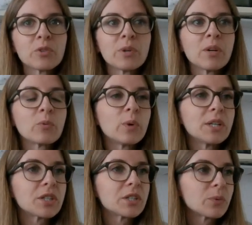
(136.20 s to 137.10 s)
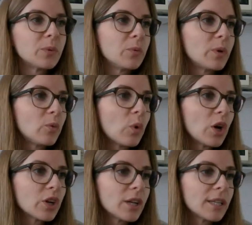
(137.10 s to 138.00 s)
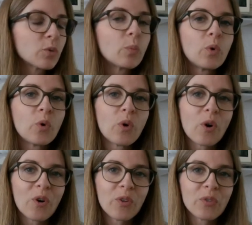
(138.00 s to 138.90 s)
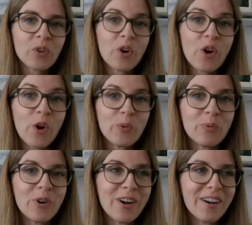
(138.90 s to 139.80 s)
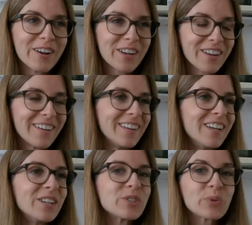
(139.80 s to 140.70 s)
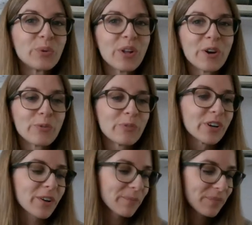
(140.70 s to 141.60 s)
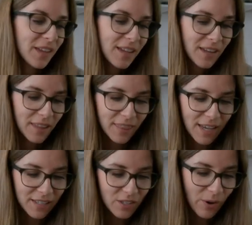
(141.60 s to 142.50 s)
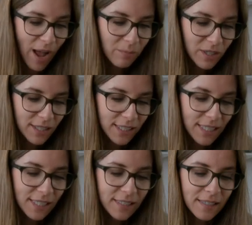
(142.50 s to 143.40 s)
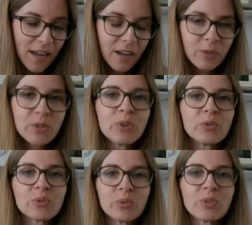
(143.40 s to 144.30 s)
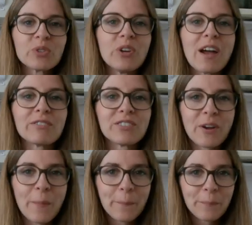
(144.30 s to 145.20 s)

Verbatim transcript: during which we will work a little more on the homework, school homework. There, so I'm gonna eat now, so talk to you after.